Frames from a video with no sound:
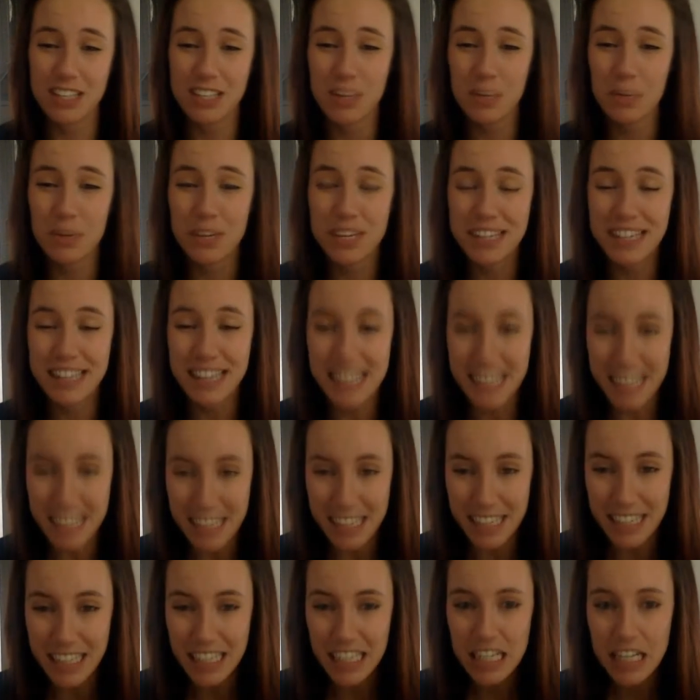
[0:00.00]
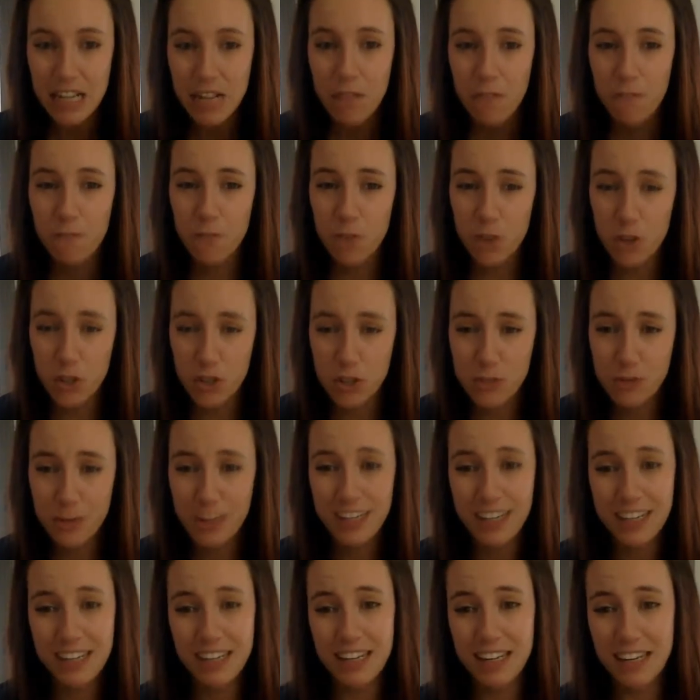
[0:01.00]
that we need. First, we're
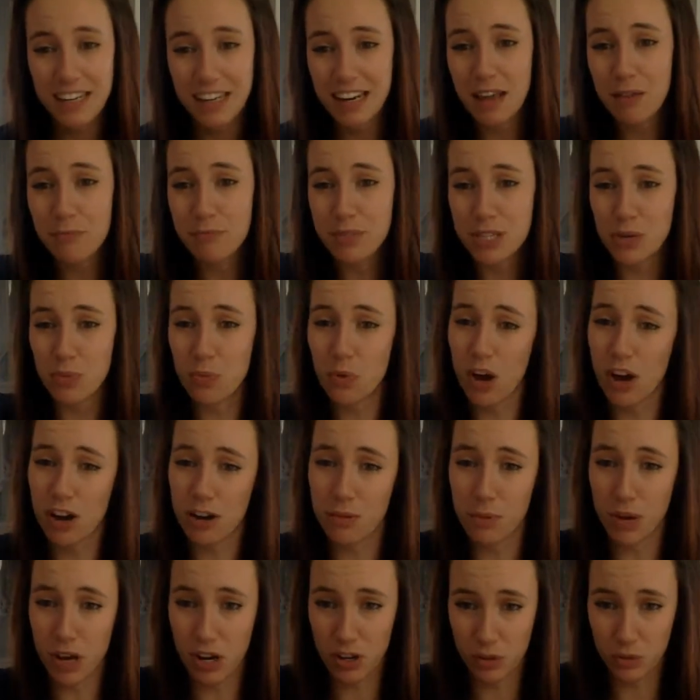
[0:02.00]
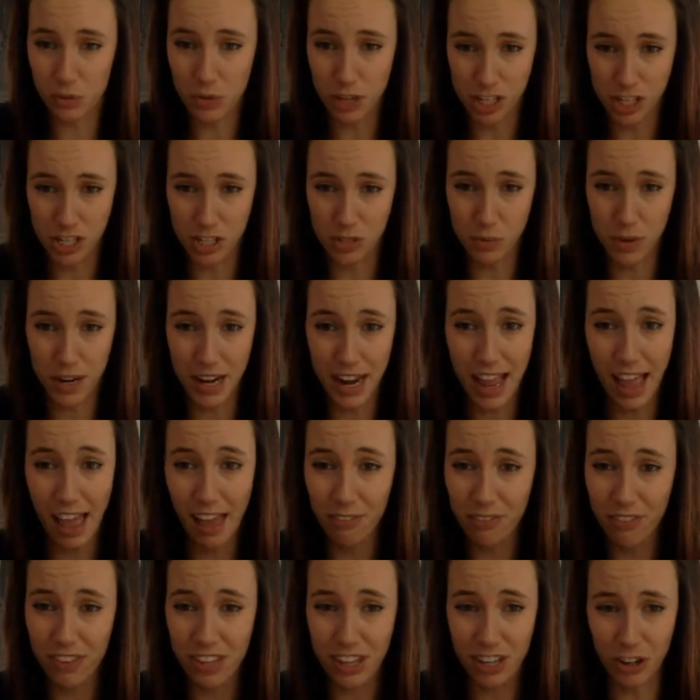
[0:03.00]
going to need an empty water bottle, which is what I
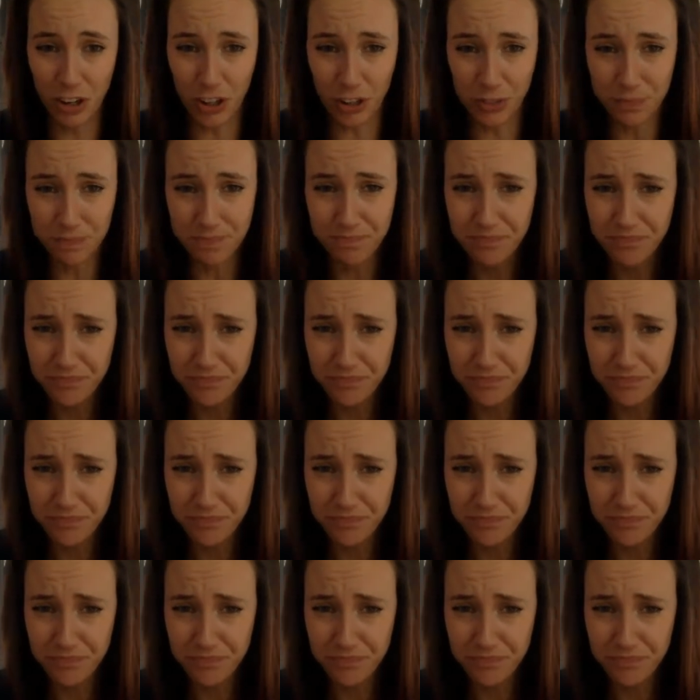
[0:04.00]
have here.